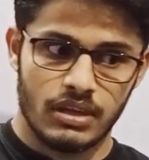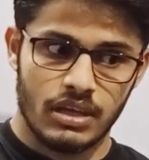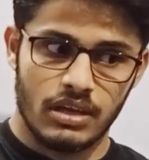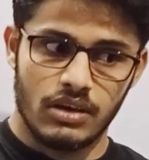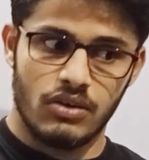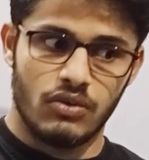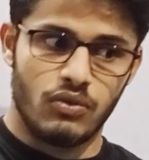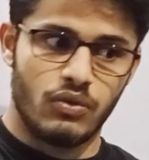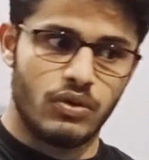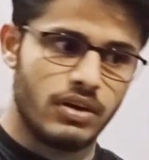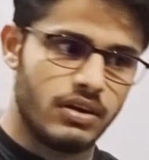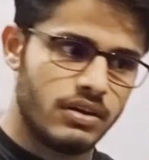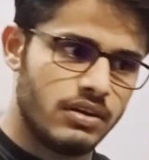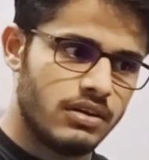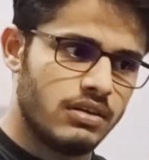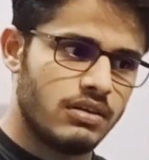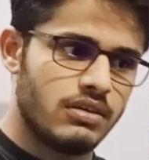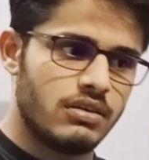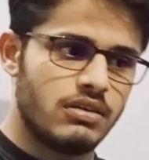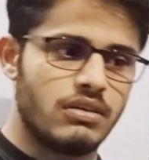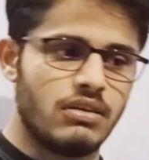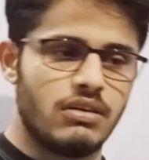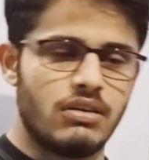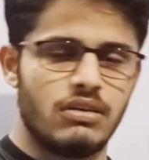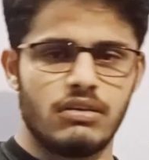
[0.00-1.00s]

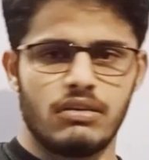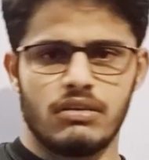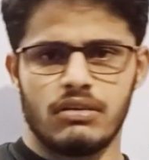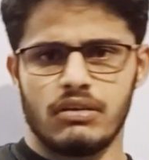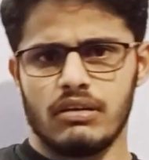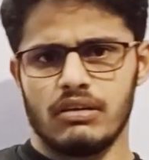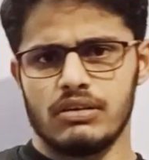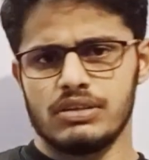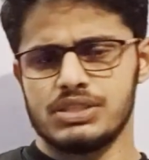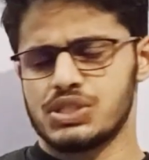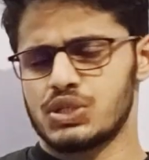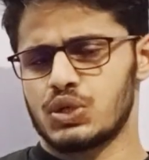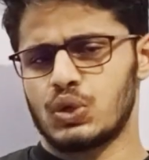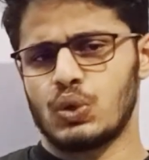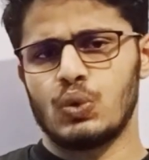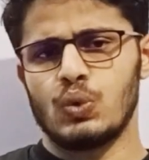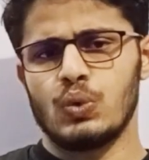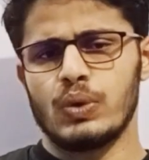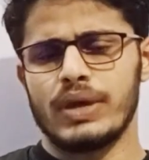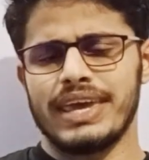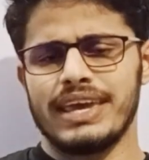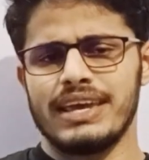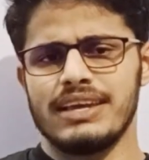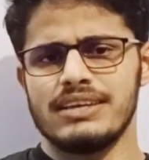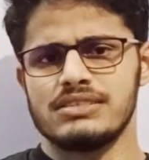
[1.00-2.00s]
vernier or a screw
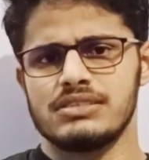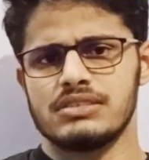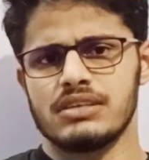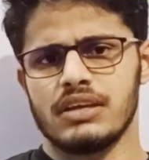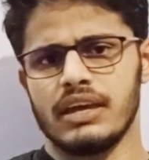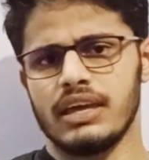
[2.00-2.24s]
gauge,